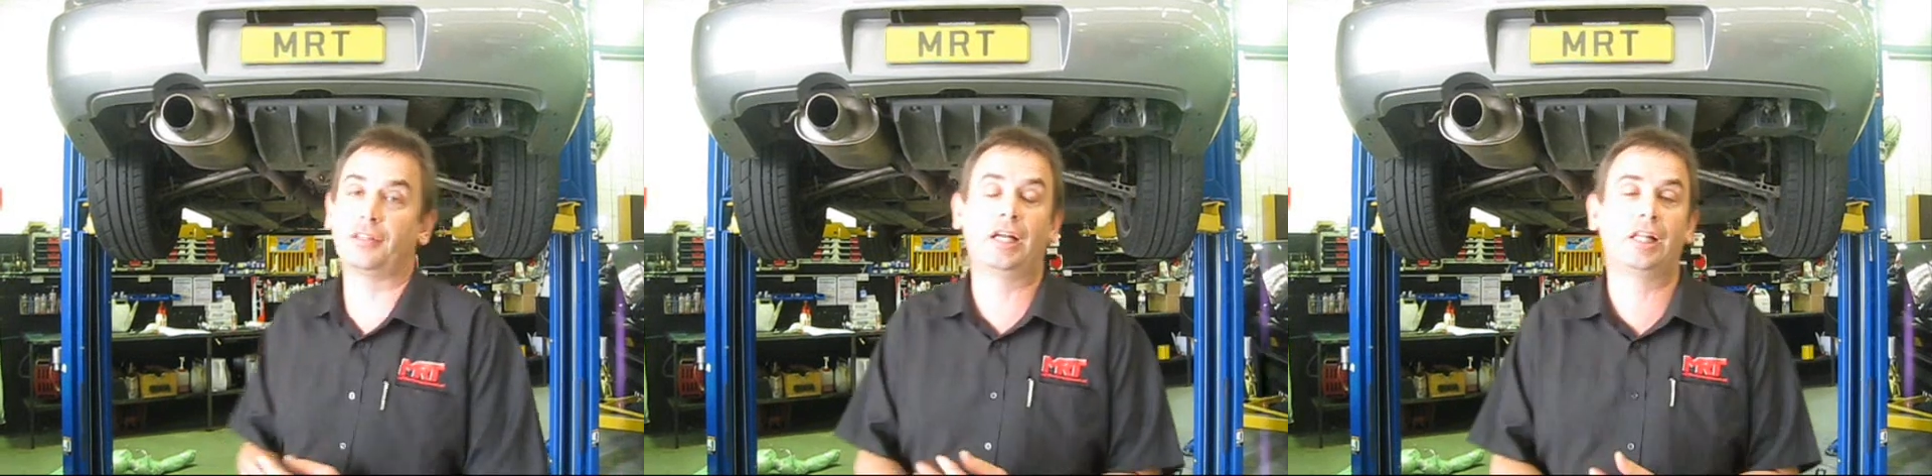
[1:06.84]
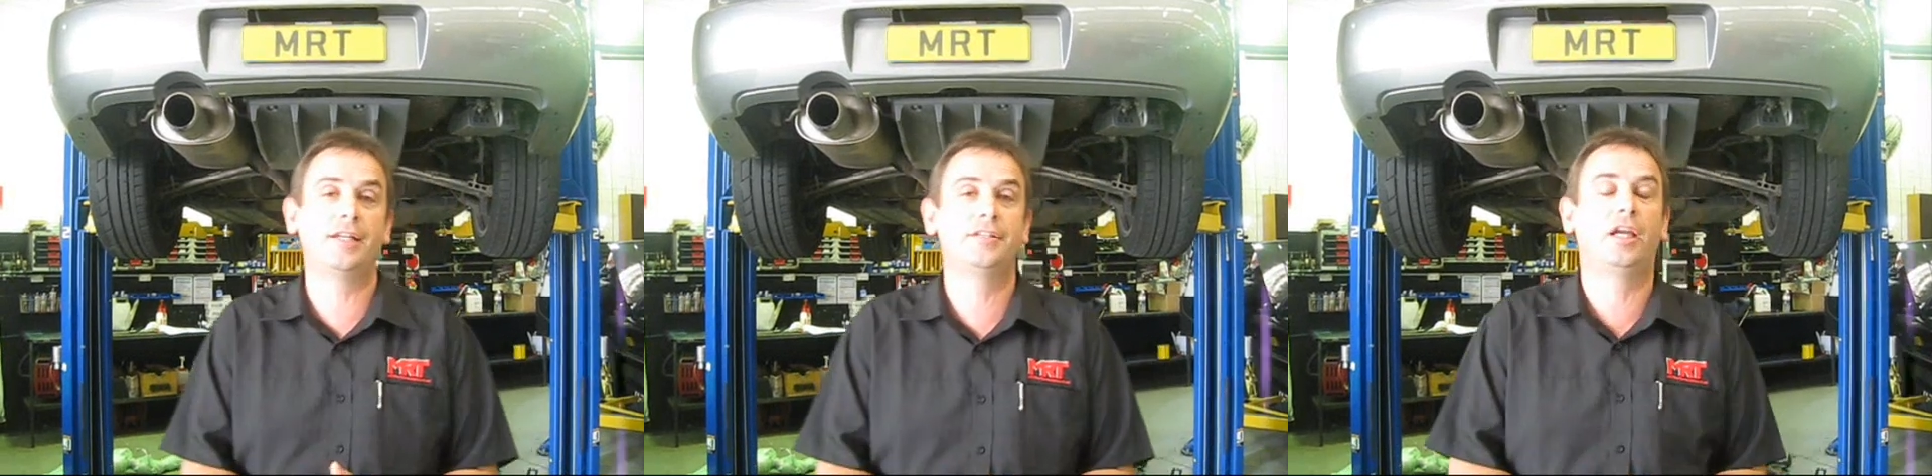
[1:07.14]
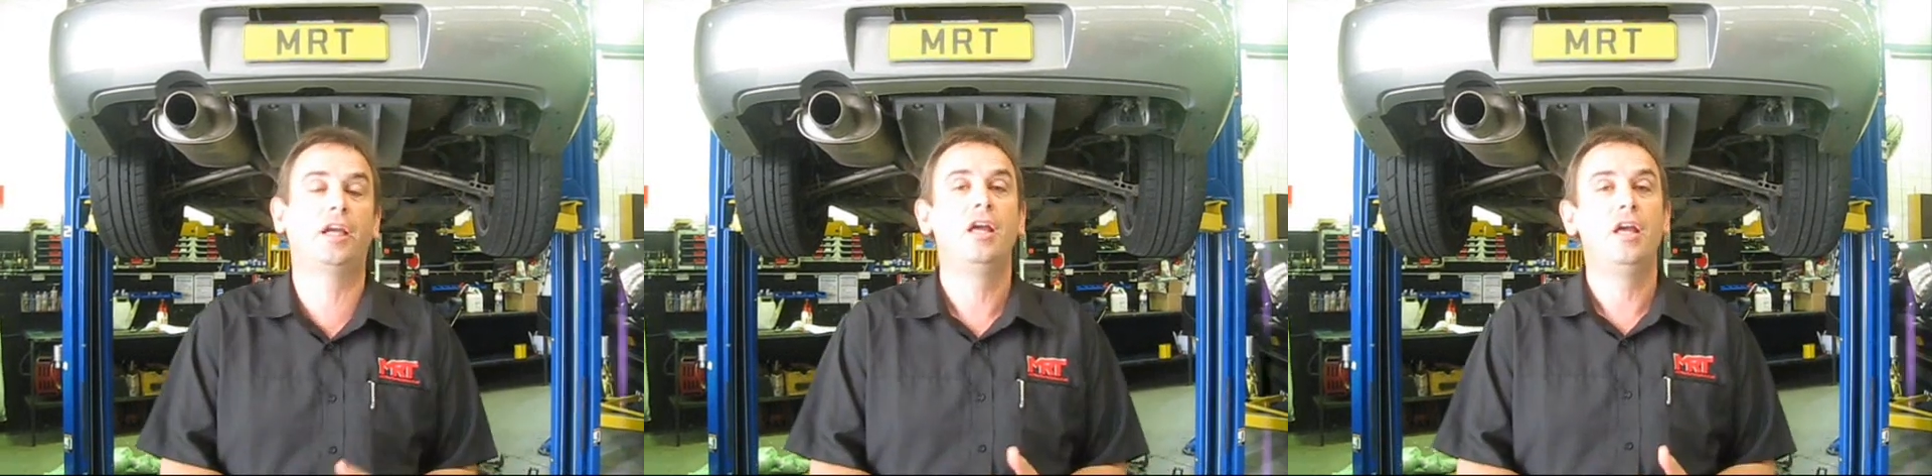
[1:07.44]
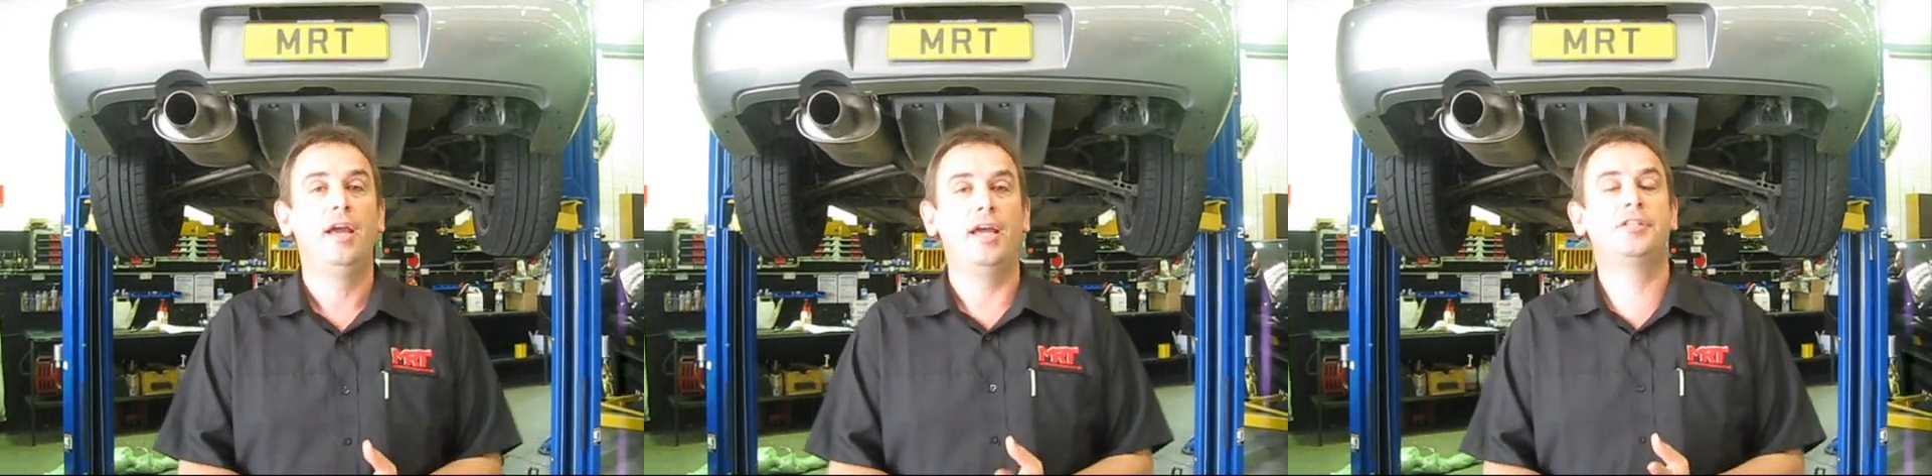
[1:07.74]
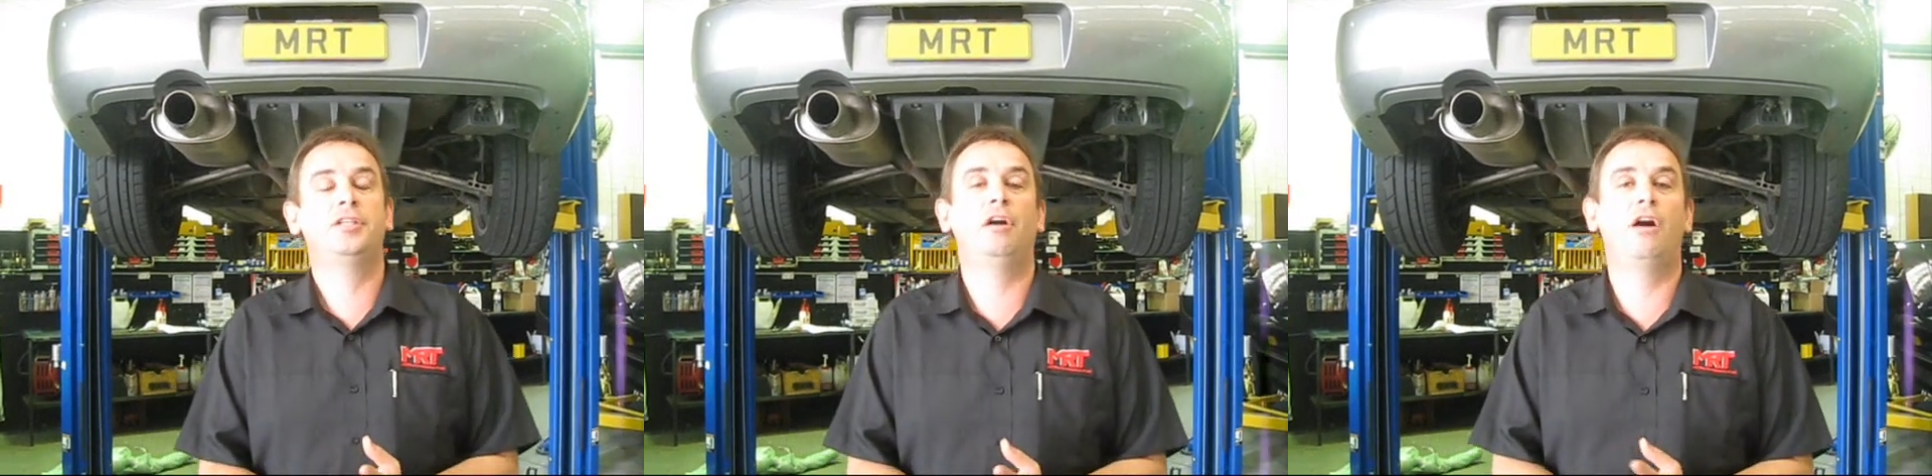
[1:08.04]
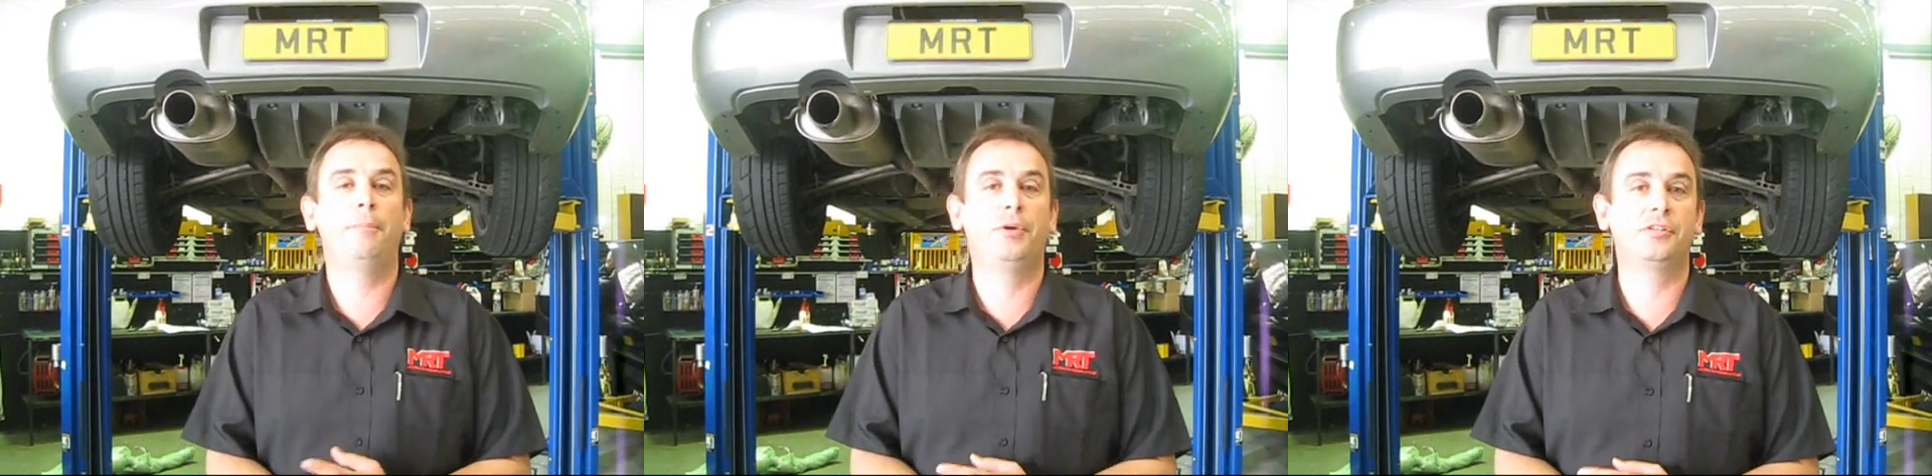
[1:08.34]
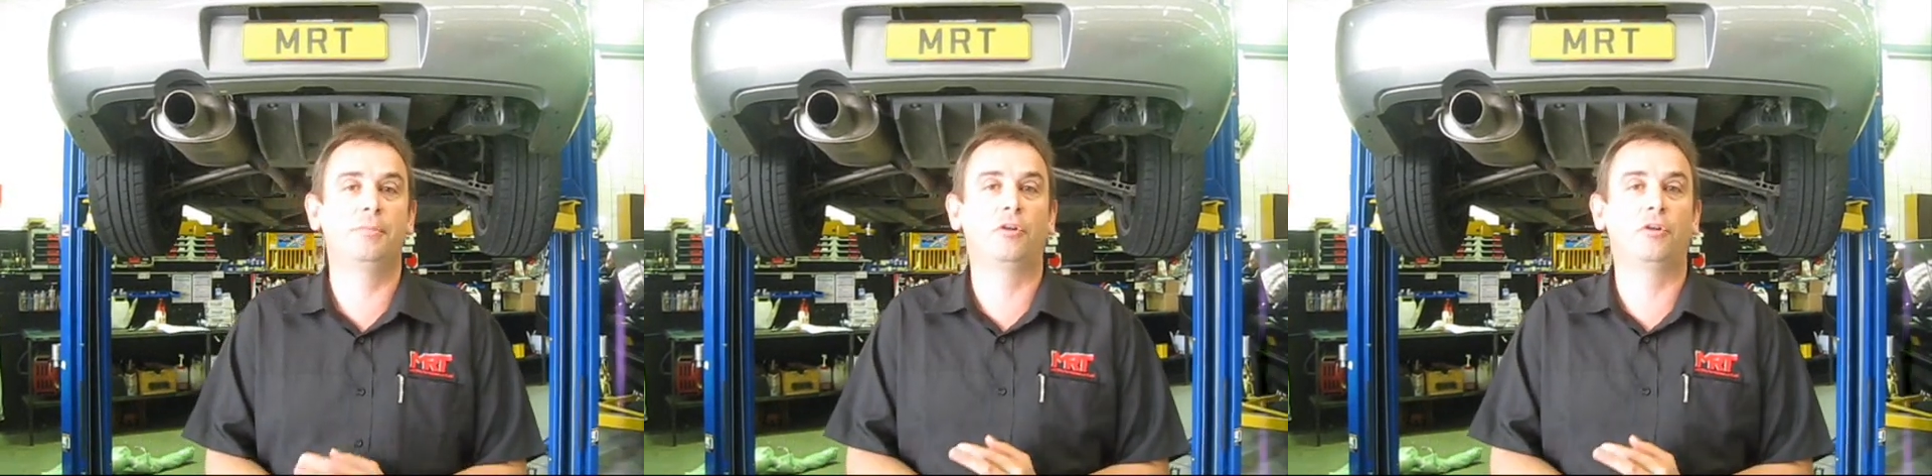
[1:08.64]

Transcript: of the classic STI Impreza